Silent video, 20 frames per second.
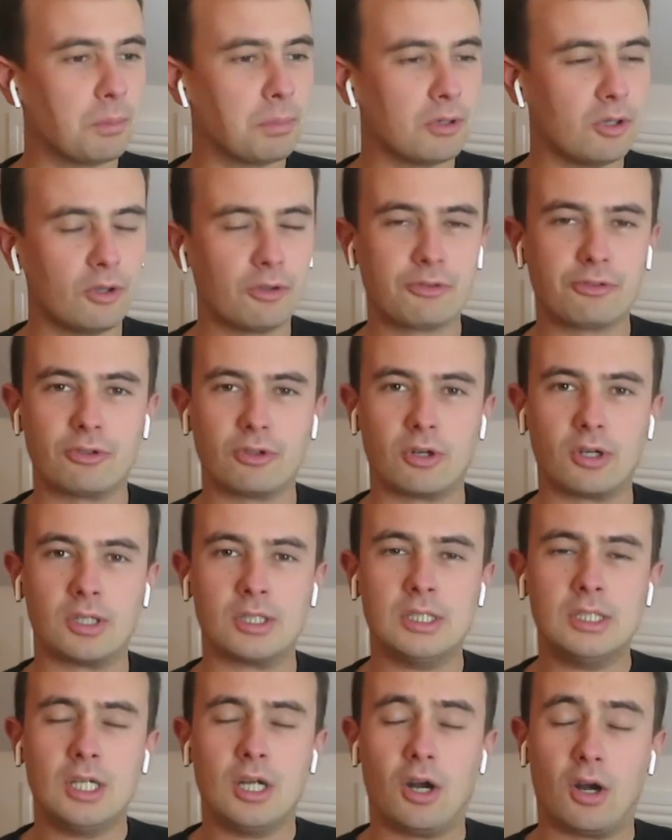Plus or
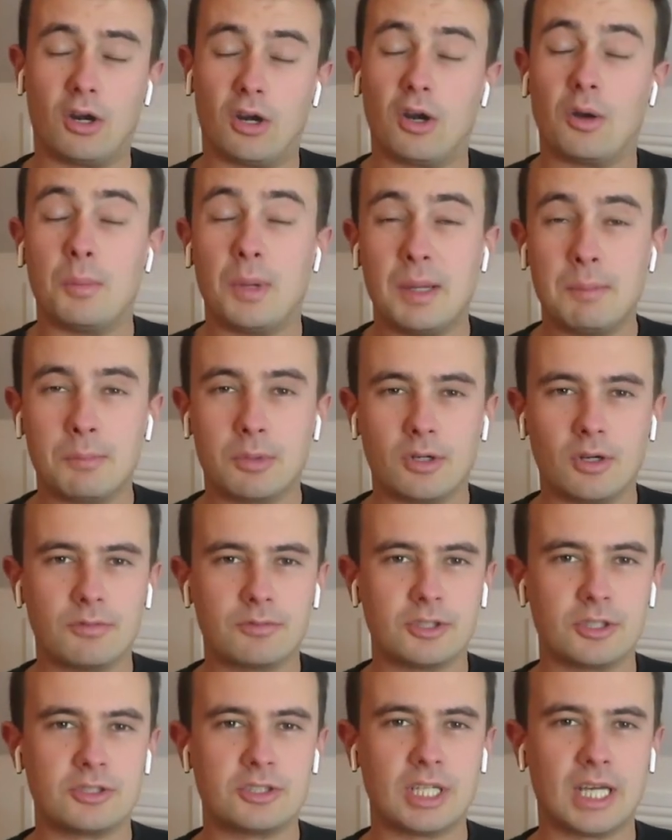are a member of
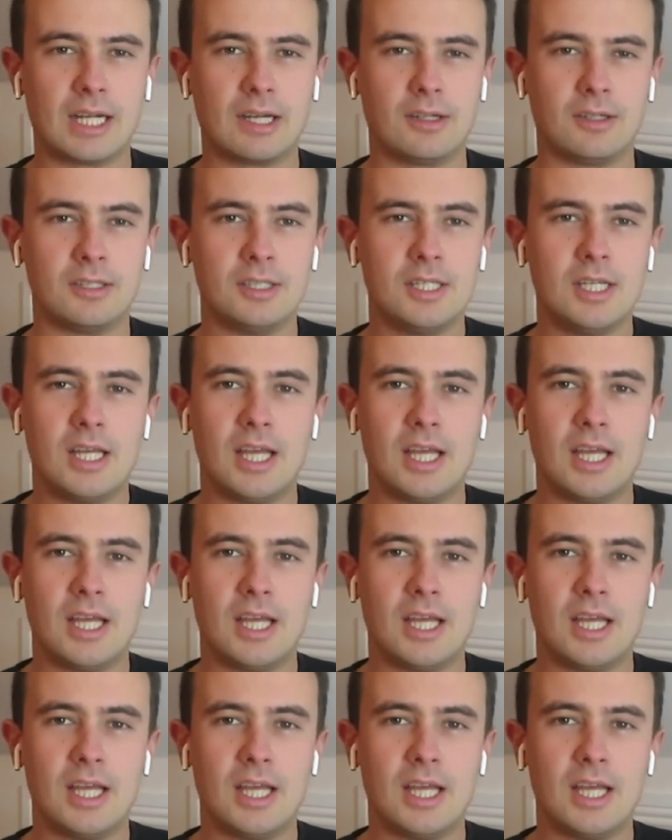the channel.